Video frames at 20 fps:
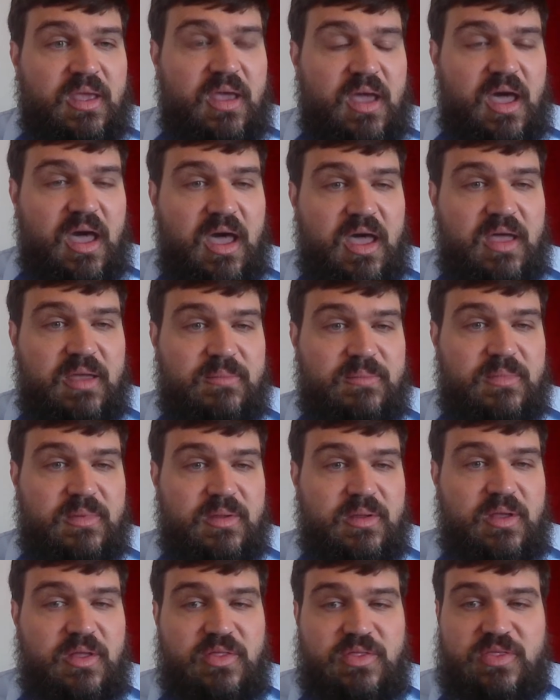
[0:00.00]

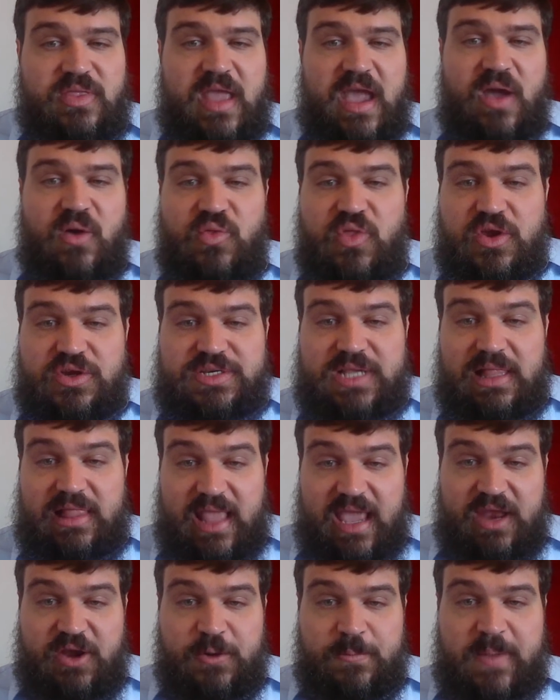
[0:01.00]
Now, there's a
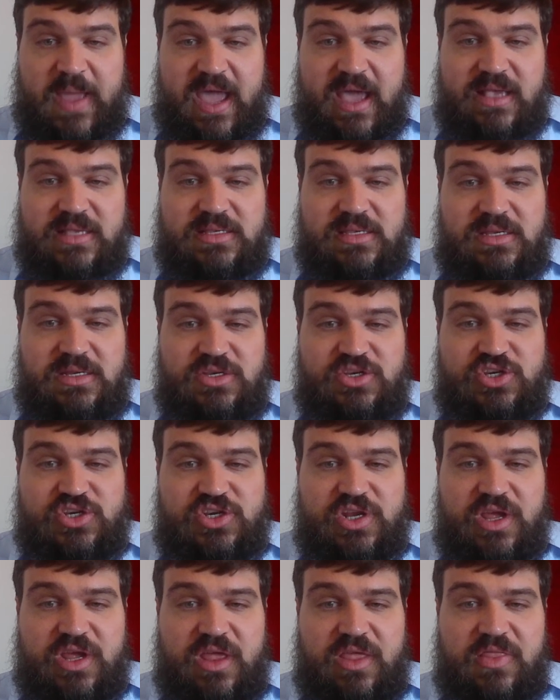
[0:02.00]
later passage
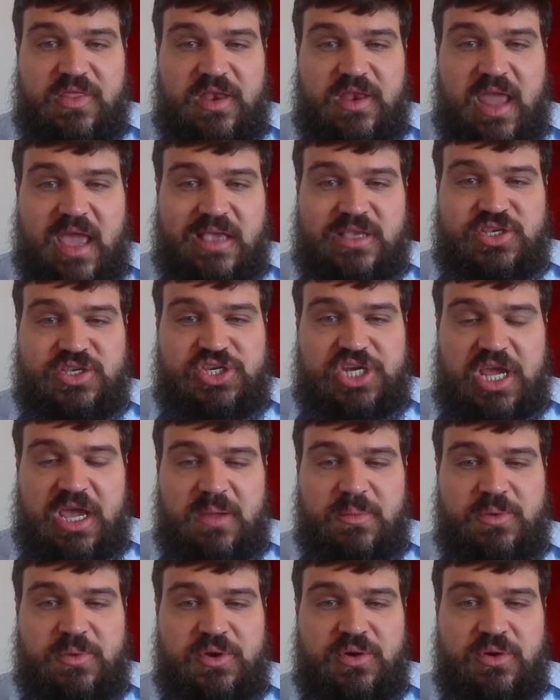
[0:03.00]
in the next
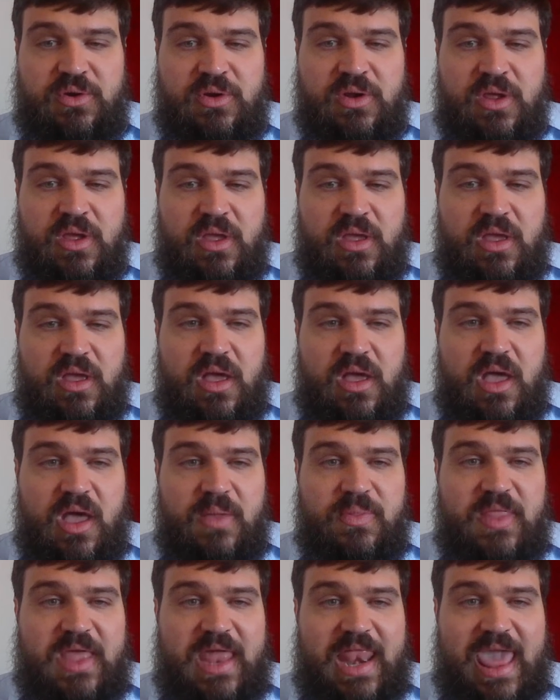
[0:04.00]
chapter
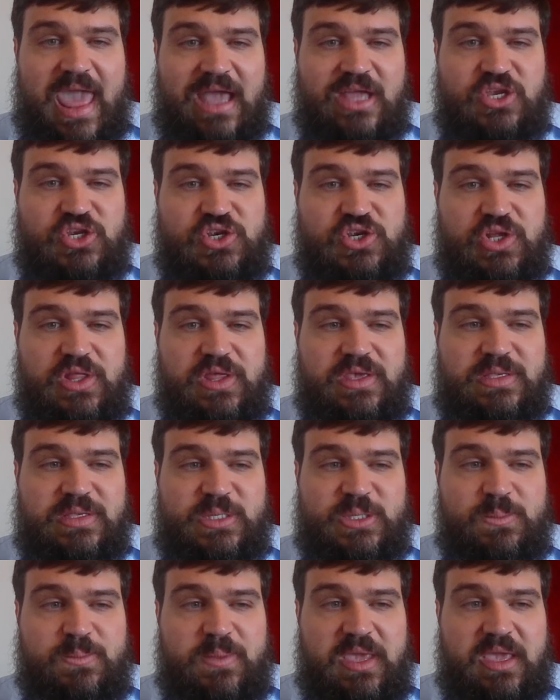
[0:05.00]
that actually
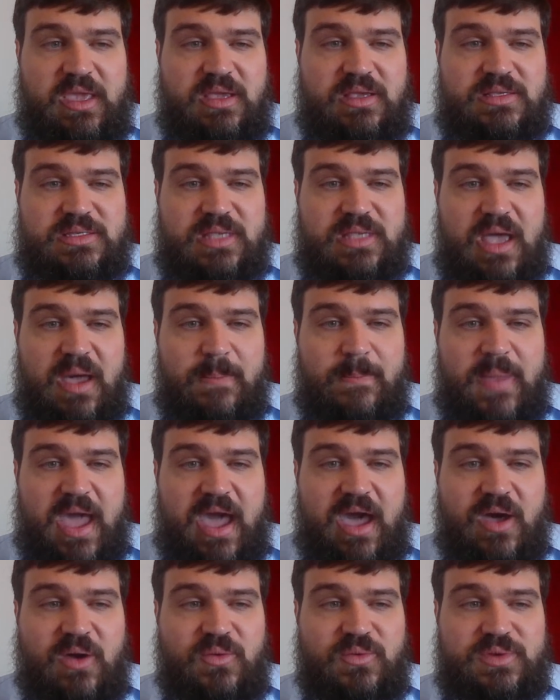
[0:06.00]
speaks
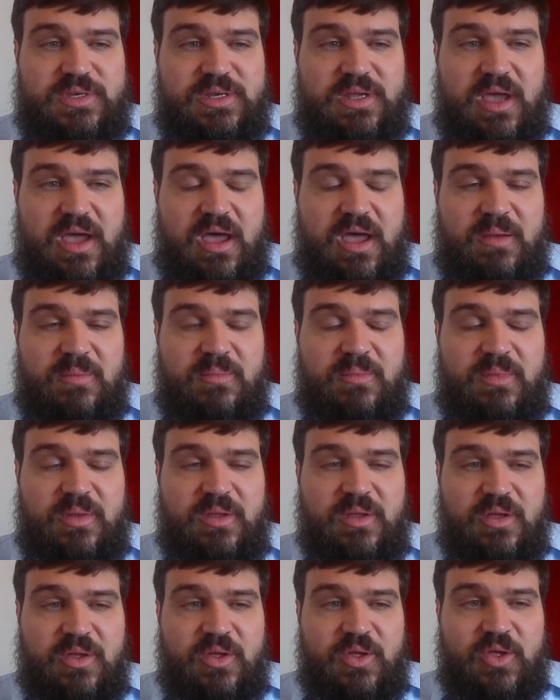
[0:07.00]
about,
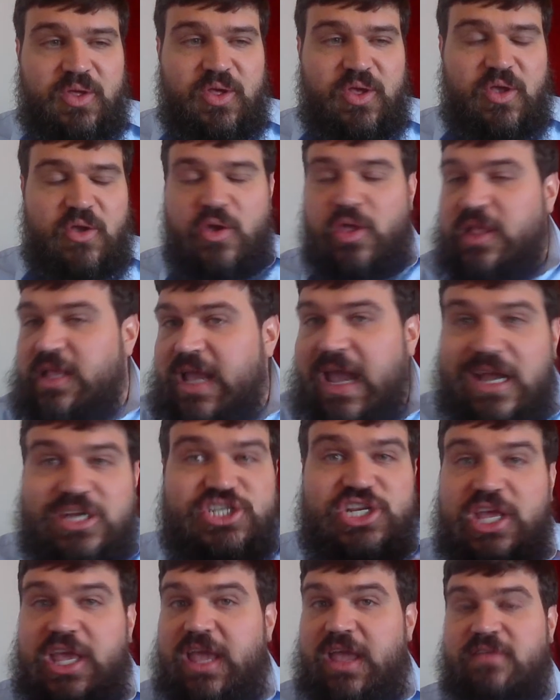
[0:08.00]
it
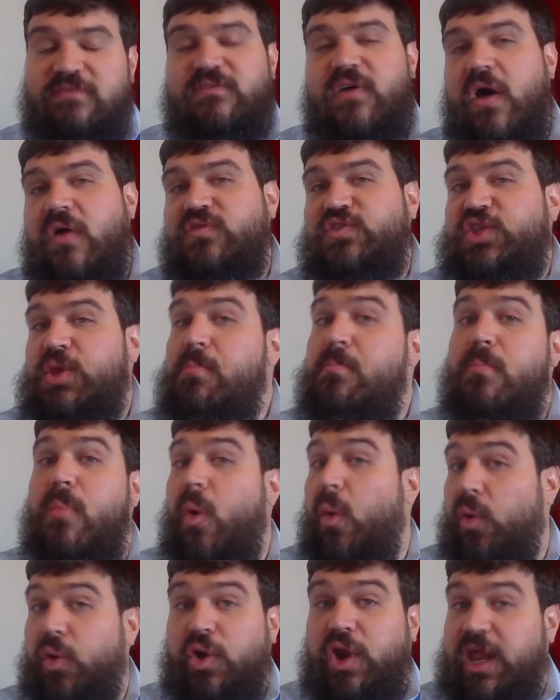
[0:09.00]
actually involves the
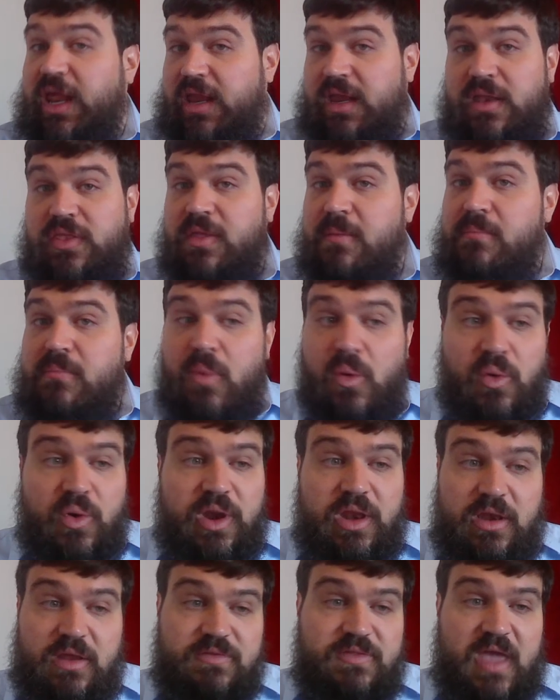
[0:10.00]

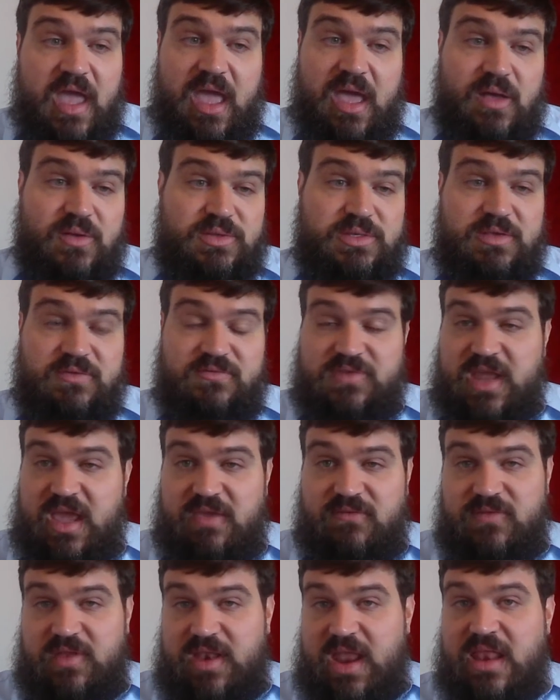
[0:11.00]
mourning of the house of
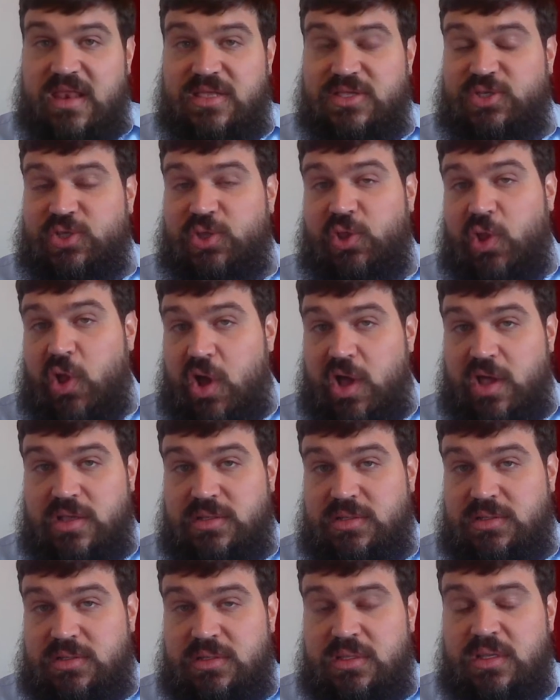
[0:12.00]
David and its
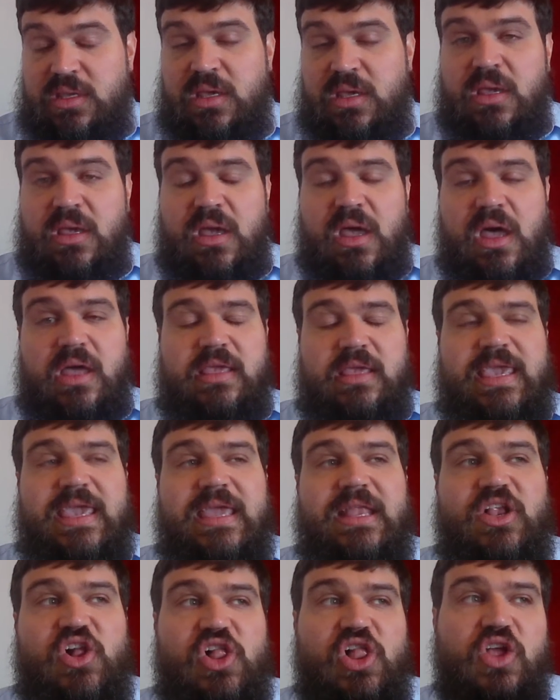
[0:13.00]
loss.
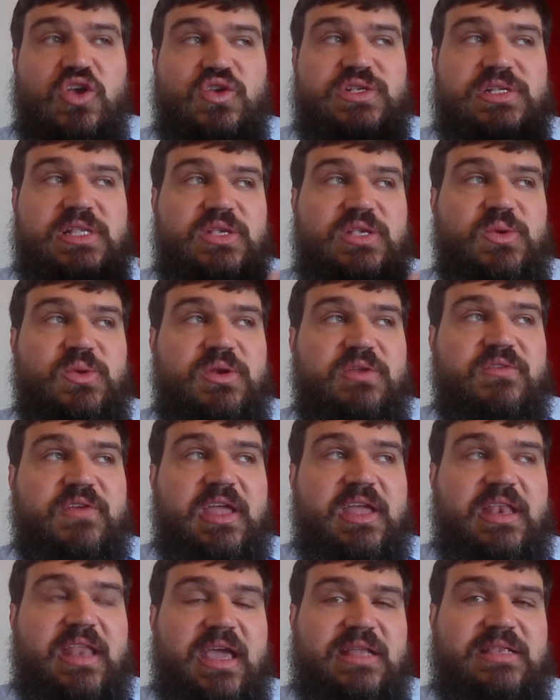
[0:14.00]
Again, closely sort of
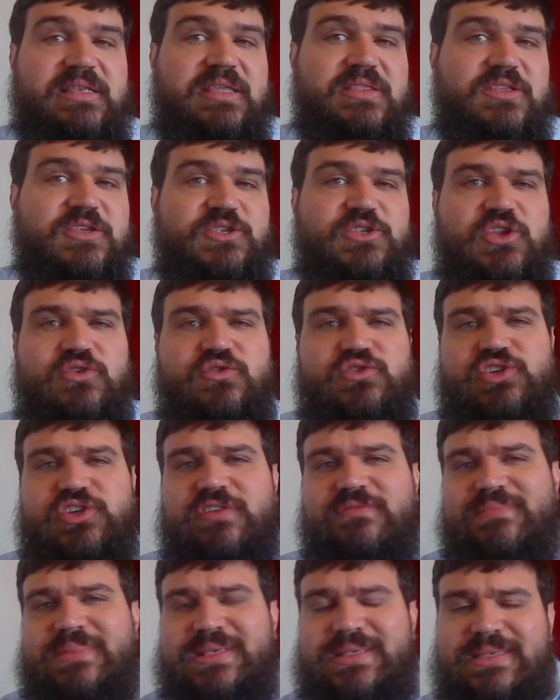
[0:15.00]
connecting this notion
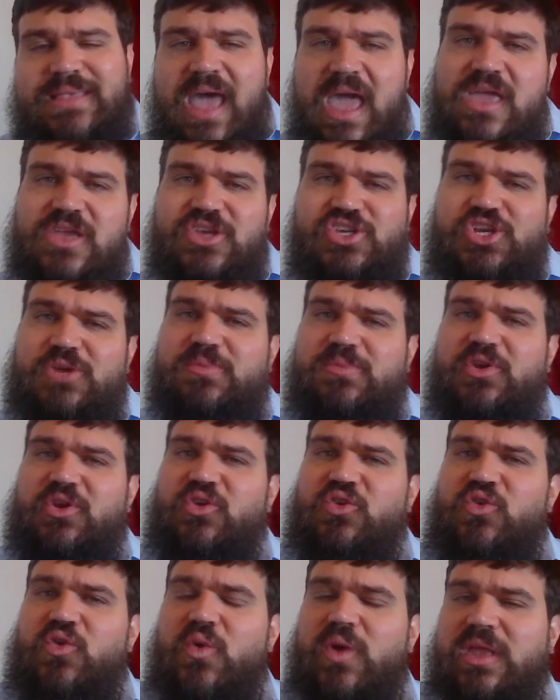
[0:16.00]
of messiahship and
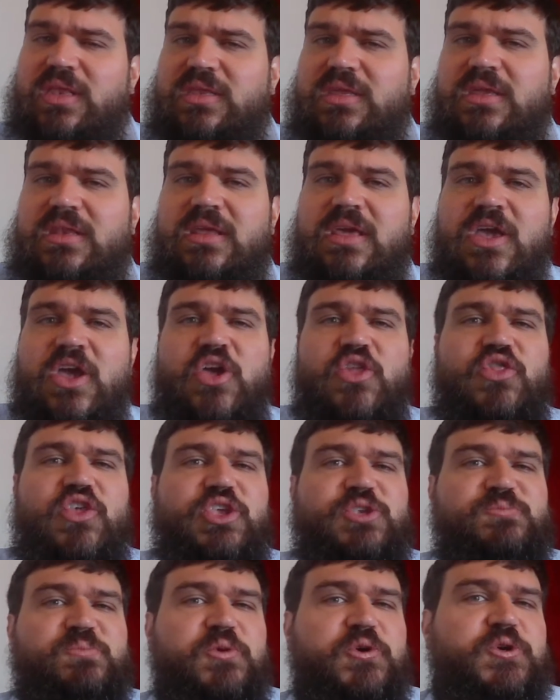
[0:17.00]
anointed,
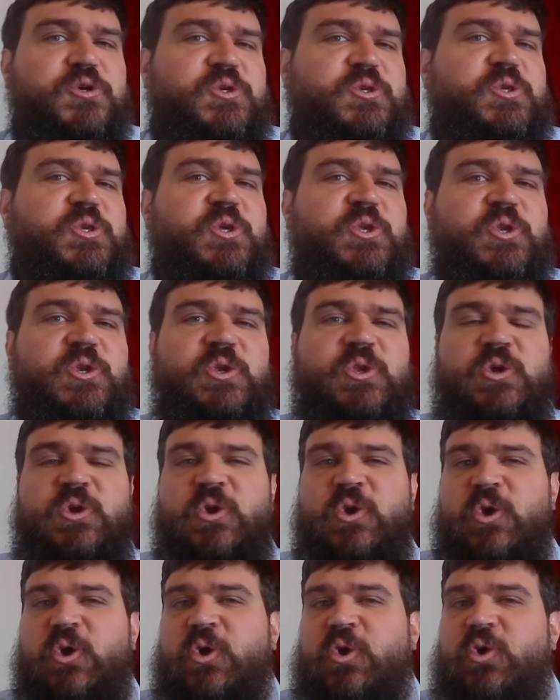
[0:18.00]
this person
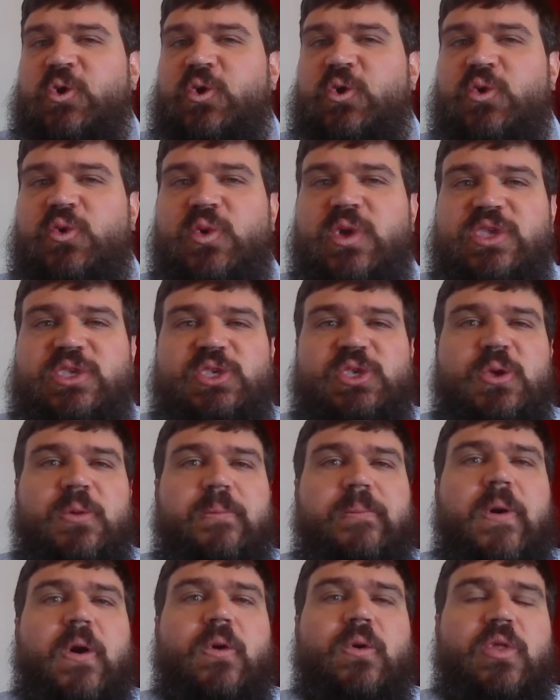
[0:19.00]
who is
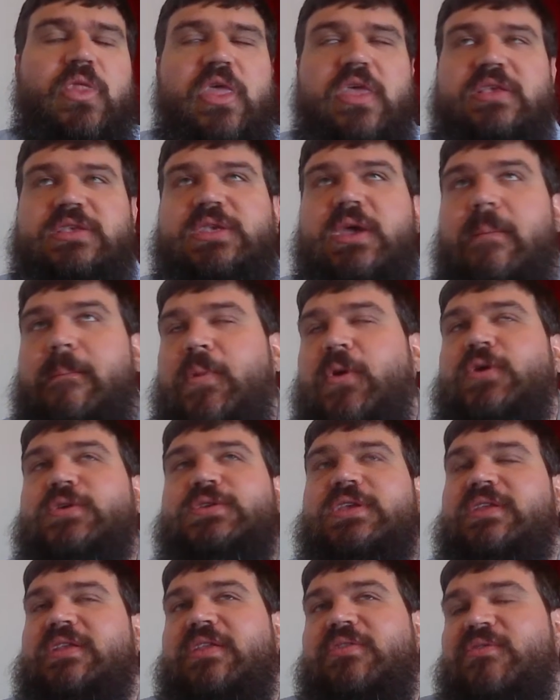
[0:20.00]

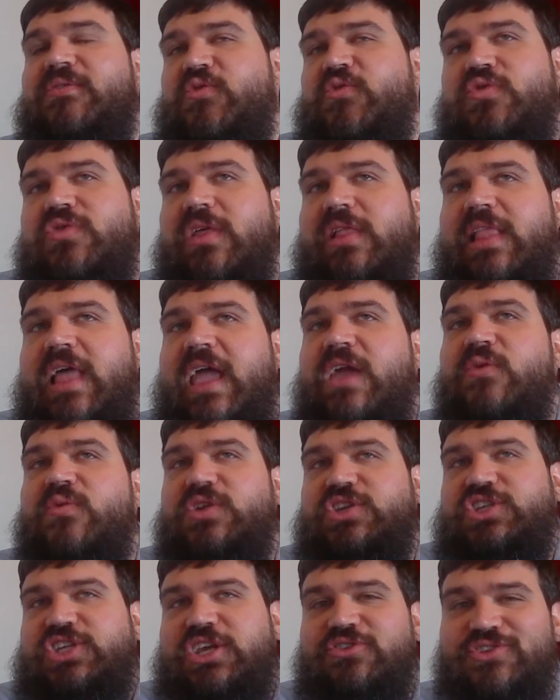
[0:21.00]
the
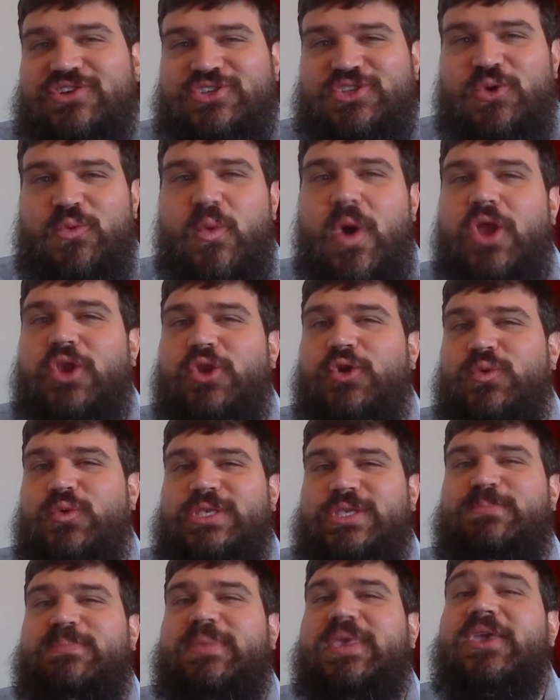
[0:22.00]
language here is the one who
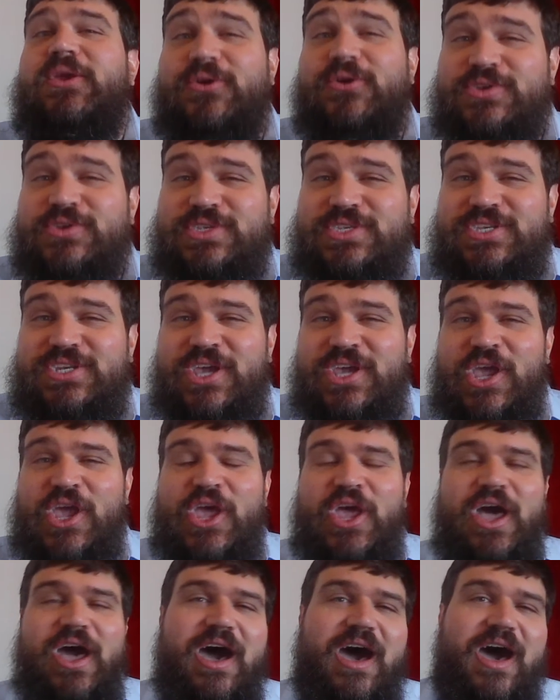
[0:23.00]
is pierced.
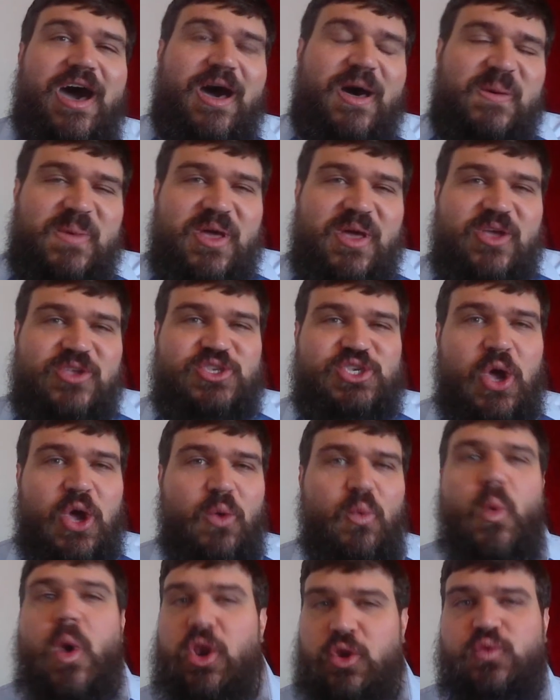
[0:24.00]
So
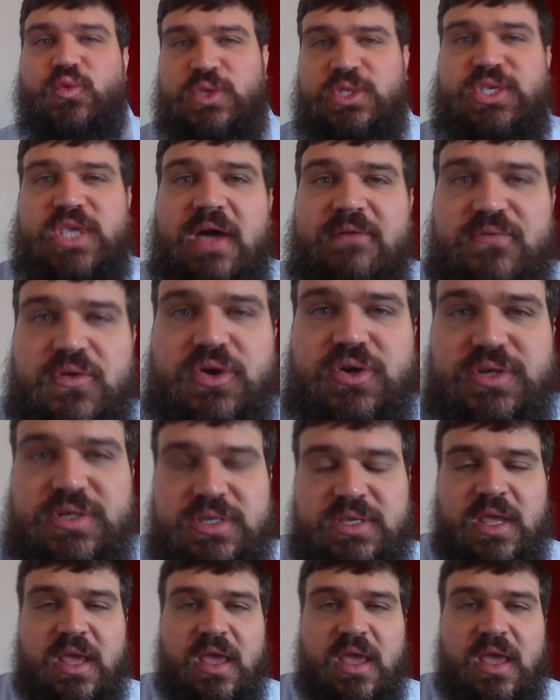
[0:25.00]
one who suffers.